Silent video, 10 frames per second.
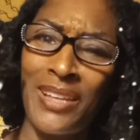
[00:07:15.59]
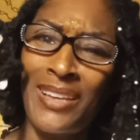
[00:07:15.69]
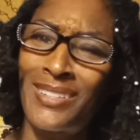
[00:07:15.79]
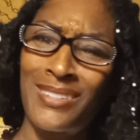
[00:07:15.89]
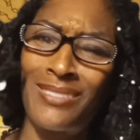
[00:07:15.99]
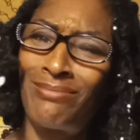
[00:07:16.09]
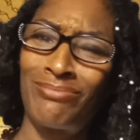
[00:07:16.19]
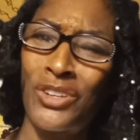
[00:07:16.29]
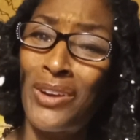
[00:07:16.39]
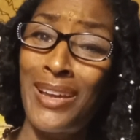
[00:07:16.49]
That's
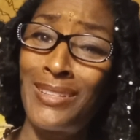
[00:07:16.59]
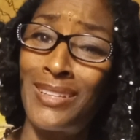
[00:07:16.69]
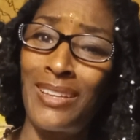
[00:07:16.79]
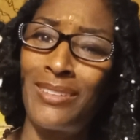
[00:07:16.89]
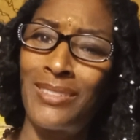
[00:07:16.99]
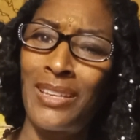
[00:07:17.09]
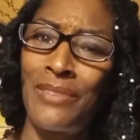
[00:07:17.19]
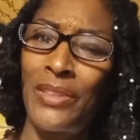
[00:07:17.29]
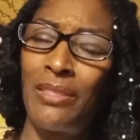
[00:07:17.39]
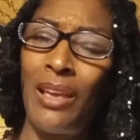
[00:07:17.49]
crazy to
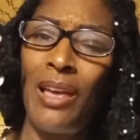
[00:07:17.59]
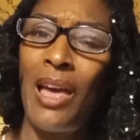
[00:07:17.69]
even,